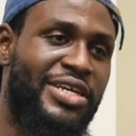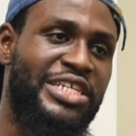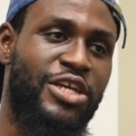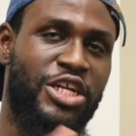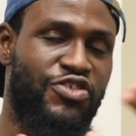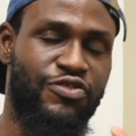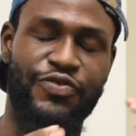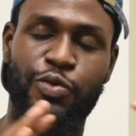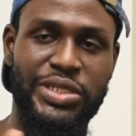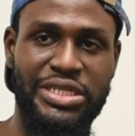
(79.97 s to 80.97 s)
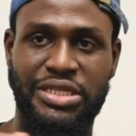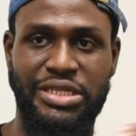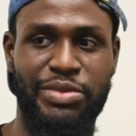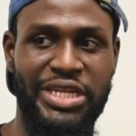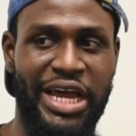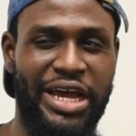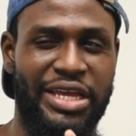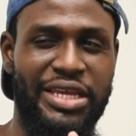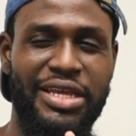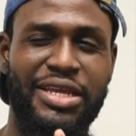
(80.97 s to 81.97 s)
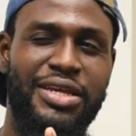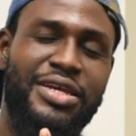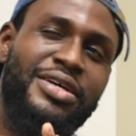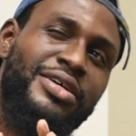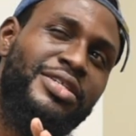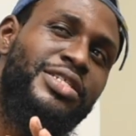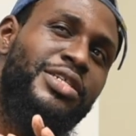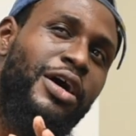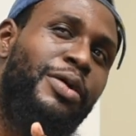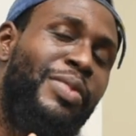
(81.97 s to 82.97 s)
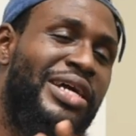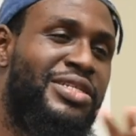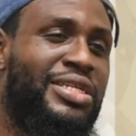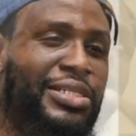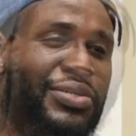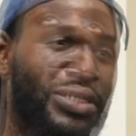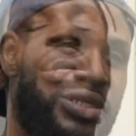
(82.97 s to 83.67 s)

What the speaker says: That's the honest truth. It wasn't something that I saw, but I took it seriously.